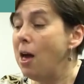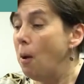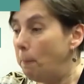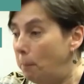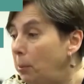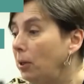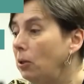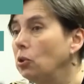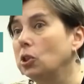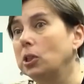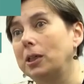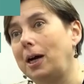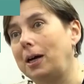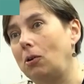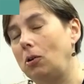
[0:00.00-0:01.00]
That
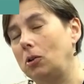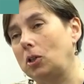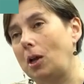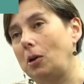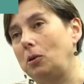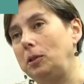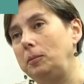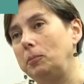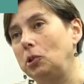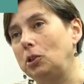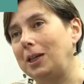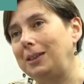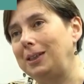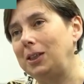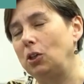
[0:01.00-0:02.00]
is, I can
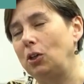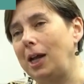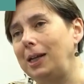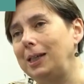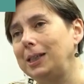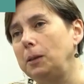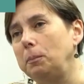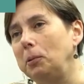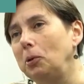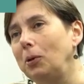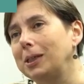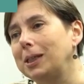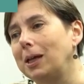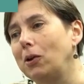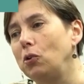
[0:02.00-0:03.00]
teach the traditional
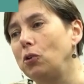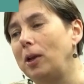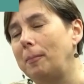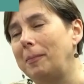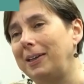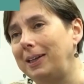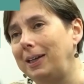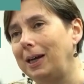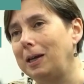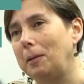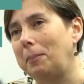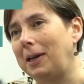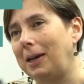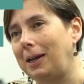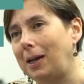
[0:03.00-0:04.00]
algorithms,
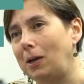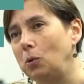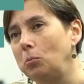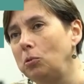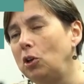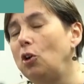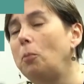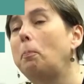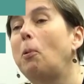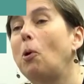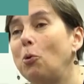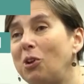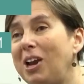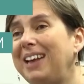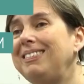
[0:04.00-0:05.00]
and I can do it in
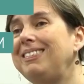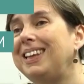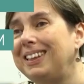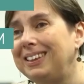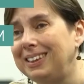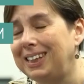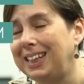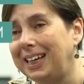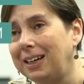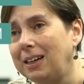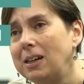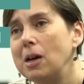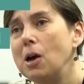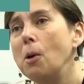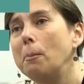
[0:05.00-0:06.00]
a way that
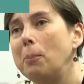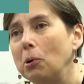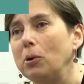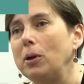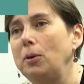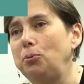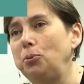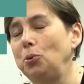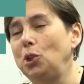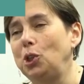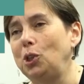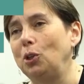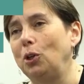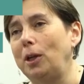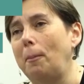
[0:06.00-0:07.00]
students will be able
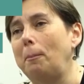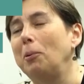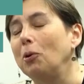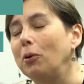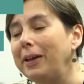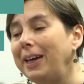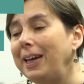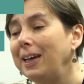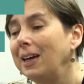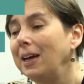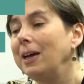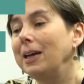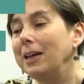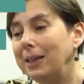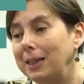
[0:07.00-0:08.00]
to understand
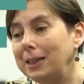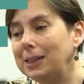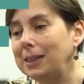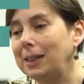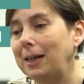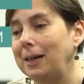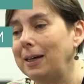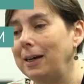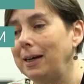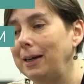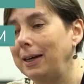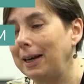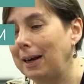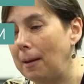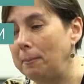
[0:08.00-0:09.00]
why it works,
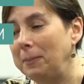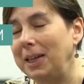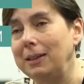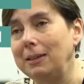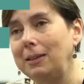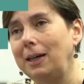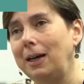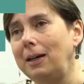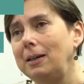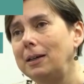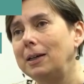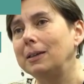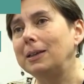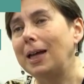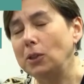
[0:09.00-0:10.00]
why such a
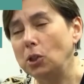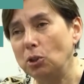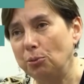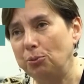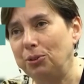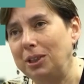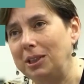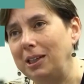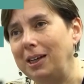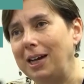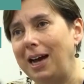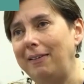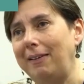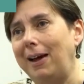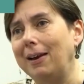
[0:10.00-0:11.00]
sophisticated
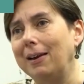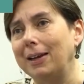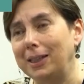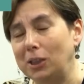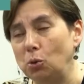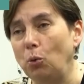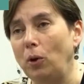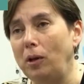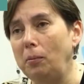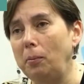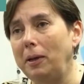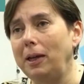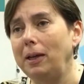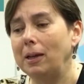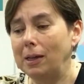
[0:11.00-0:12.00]
tool solves the
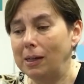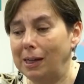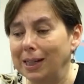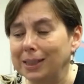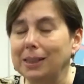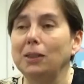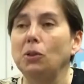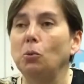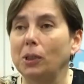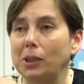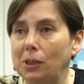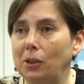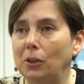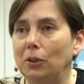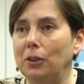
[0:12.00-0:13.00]
situations they are
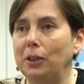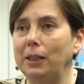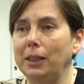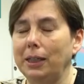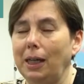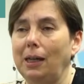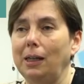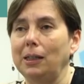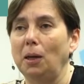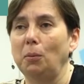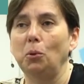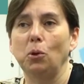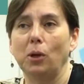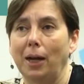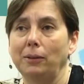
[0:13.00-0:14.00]
dealing with,
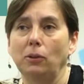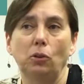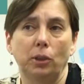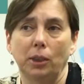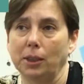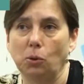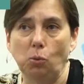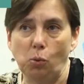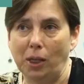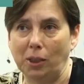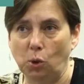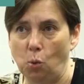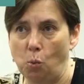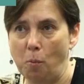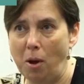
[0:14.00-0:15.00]
like addition
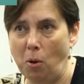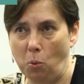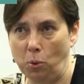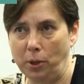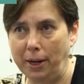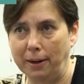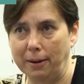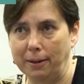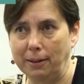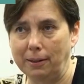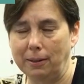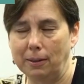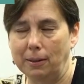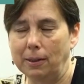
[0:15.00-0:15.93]
or subtraction.